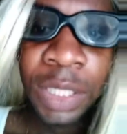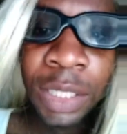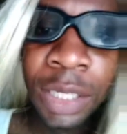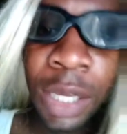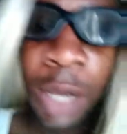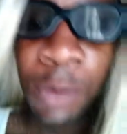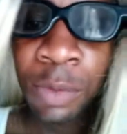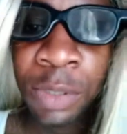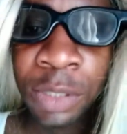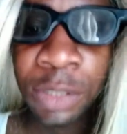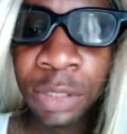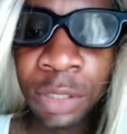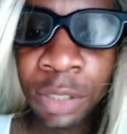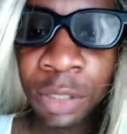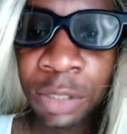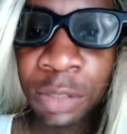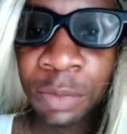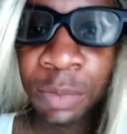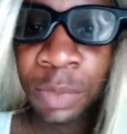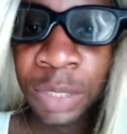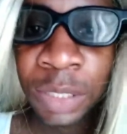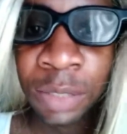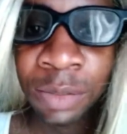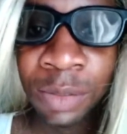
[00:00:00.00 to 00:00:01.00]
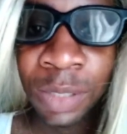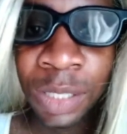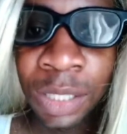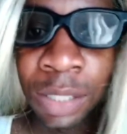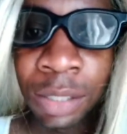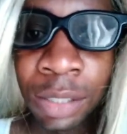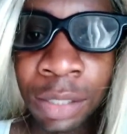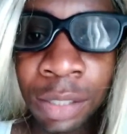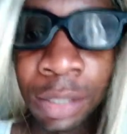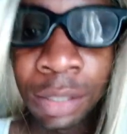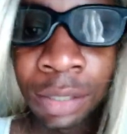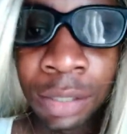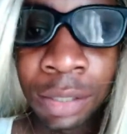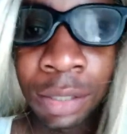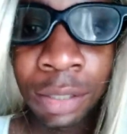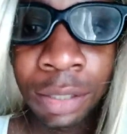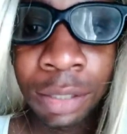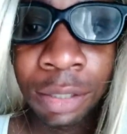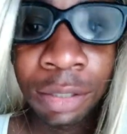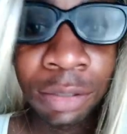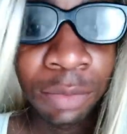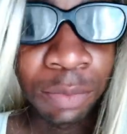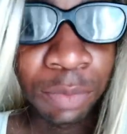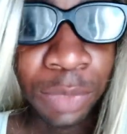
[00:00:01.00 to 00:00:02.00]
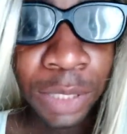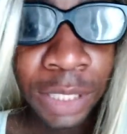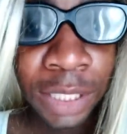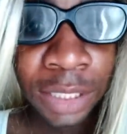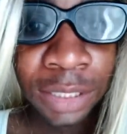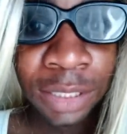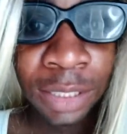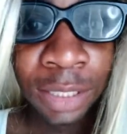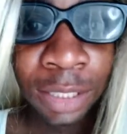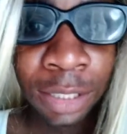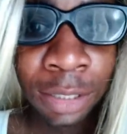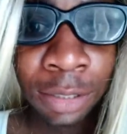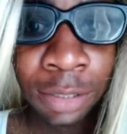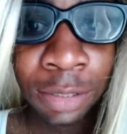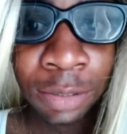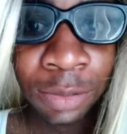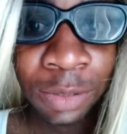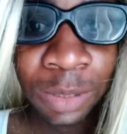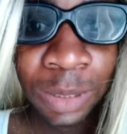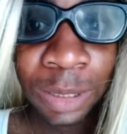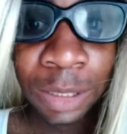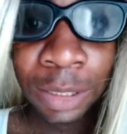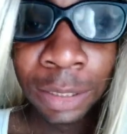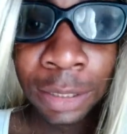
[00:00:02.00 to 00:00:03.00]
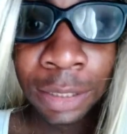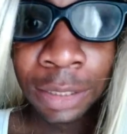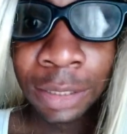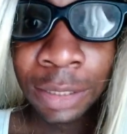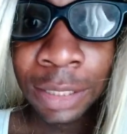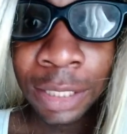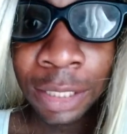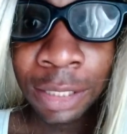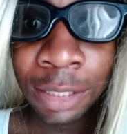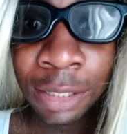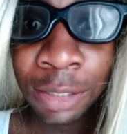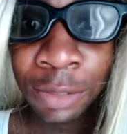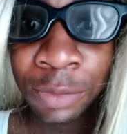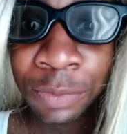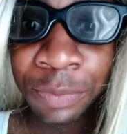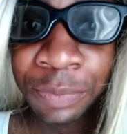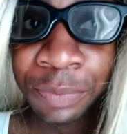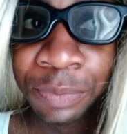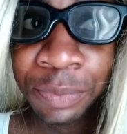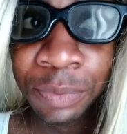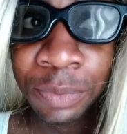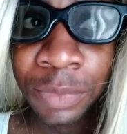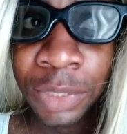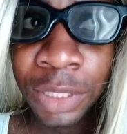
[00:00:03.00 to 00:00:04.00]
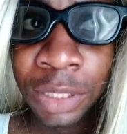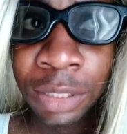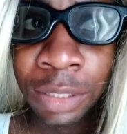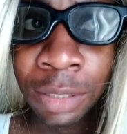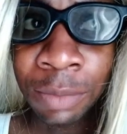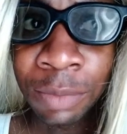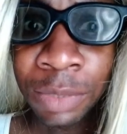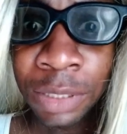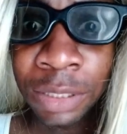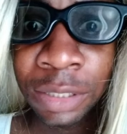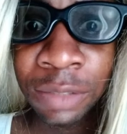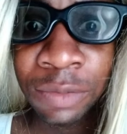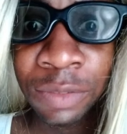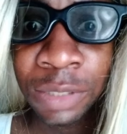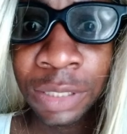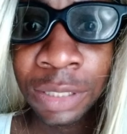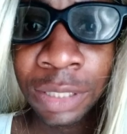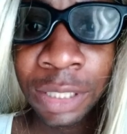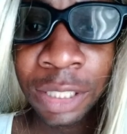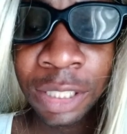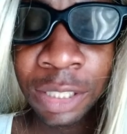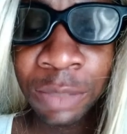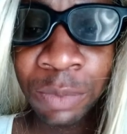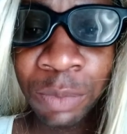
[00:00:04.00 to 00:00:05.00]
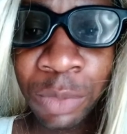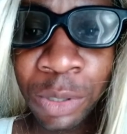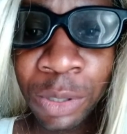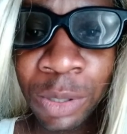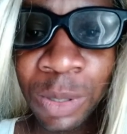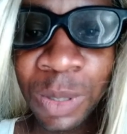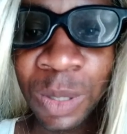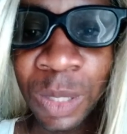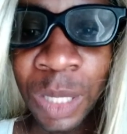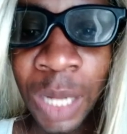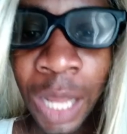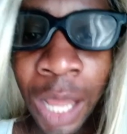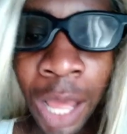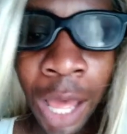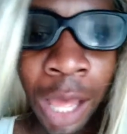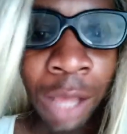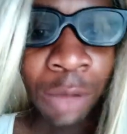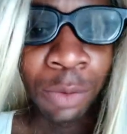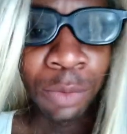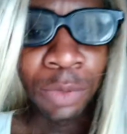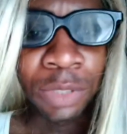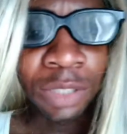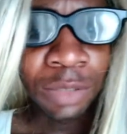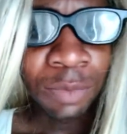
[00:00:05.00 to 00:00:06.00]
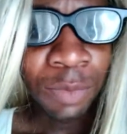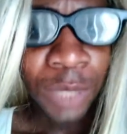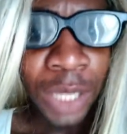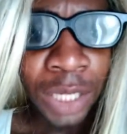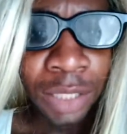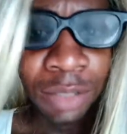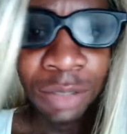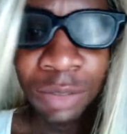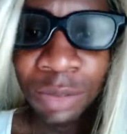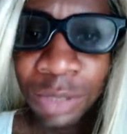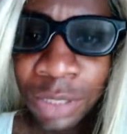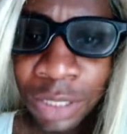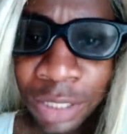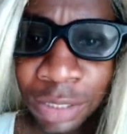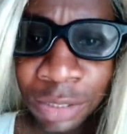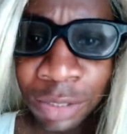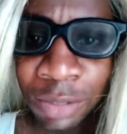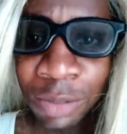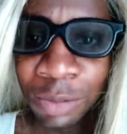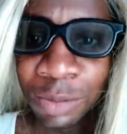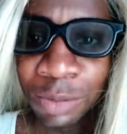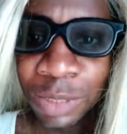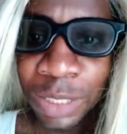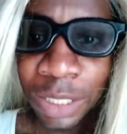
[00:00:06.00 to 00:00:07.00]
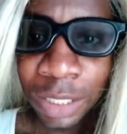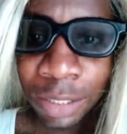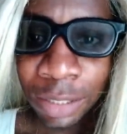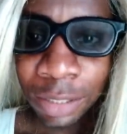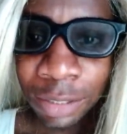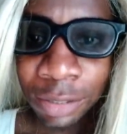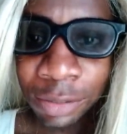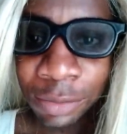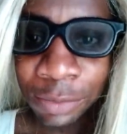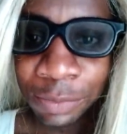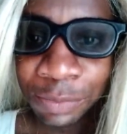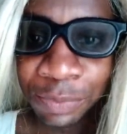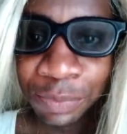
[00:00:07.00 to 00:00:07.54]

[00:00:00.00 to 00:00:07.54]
I want to talk about Blac Chyna getting down, I believe, in a theme park with somebody who touched her child.